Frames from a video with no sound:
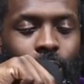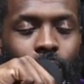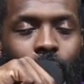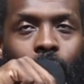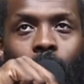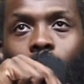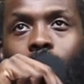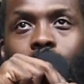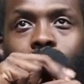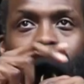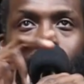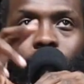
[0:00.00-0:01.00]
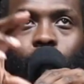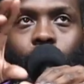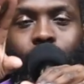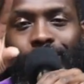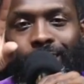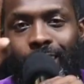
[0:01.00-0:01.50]
all this stuff
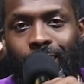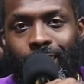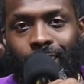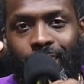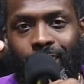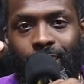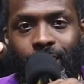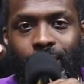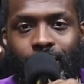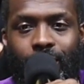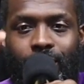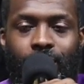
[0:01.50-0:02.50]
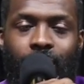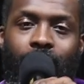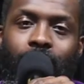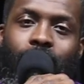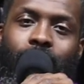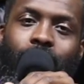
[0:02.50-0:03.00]
was done to
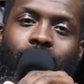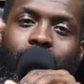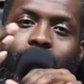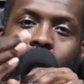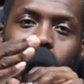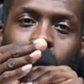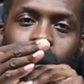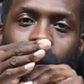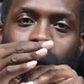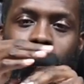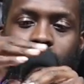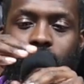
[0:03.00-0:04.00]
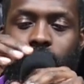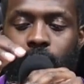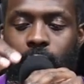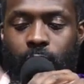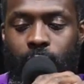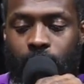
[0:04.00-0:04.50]
change the Sabbath day,
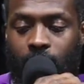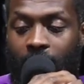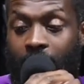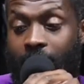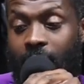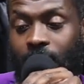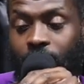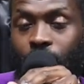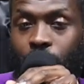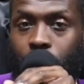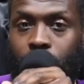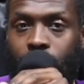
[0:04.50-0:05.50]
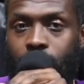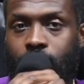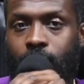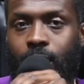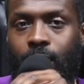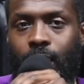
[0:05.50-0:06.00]
to hide it from us.
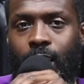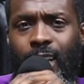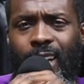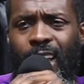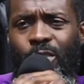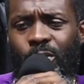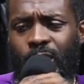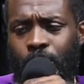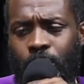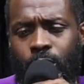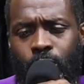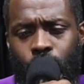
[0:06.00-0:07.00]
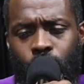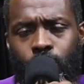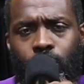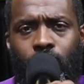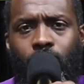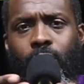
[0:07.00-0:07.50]
And now you come into the truth
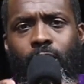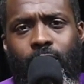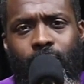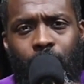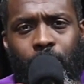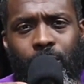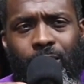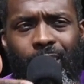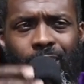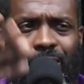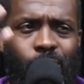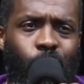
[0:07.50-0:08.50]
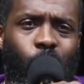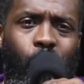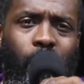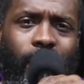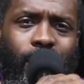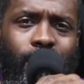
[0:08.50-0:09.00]
and learn the Sabbath day, and then you go
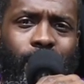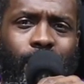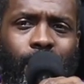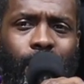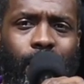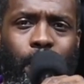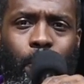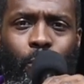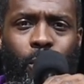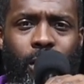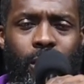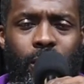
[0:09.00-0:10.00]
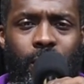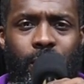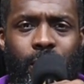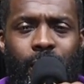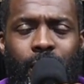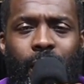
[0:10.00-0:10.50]
back to
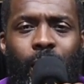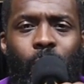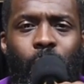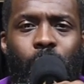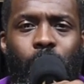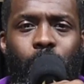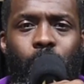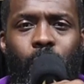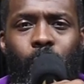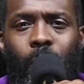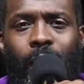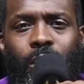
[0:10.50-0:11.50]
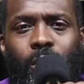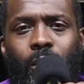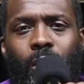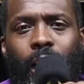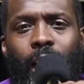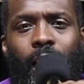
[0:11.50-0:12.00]
sitting at home. You want to watch
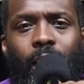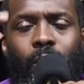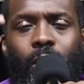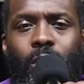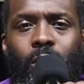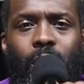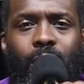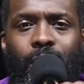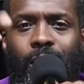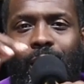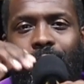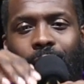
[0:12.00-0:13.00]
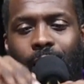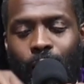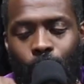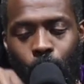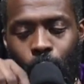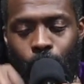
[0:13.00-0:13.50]
online. You want to do this.
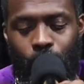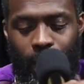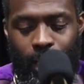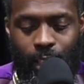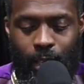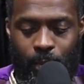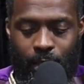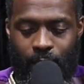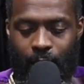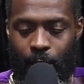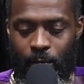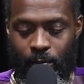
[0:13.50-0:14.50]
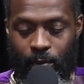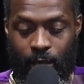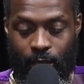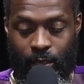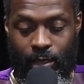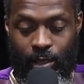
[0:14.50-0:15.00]
No, you got to keep the Sabbath, because
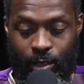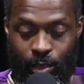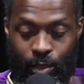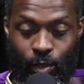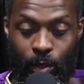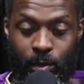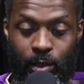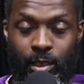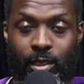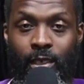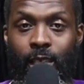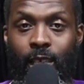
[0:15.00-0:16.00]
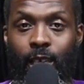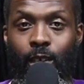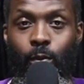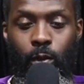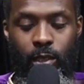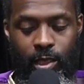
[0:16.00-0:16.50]
the scriptures,
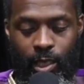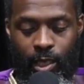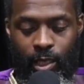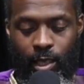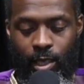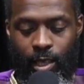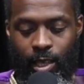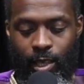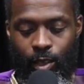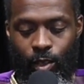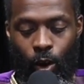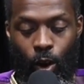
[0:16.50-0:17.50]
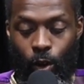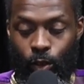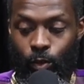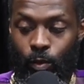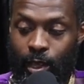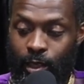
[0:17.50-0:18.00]
we see all
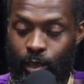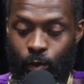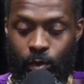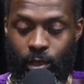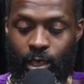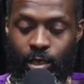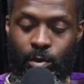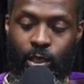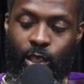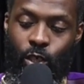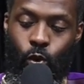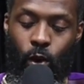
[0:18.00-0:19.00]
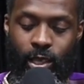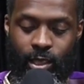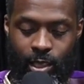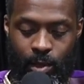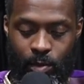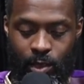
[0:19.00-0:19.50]
throughout the New Testament, we see Christ
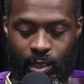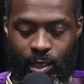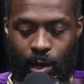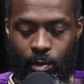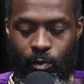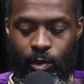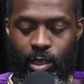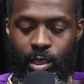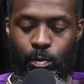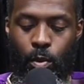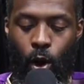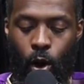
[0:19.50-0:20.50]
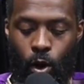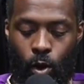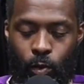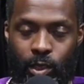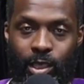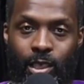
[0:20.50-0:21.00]
keeping the Sabbath. We see Paul, we
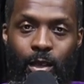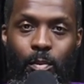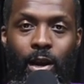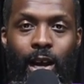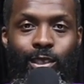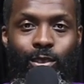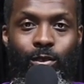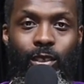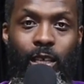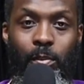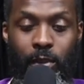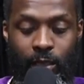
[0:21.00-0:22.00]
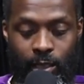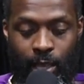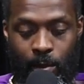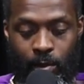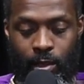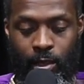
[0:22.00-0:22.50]
see the apostles keeping the Sabbath.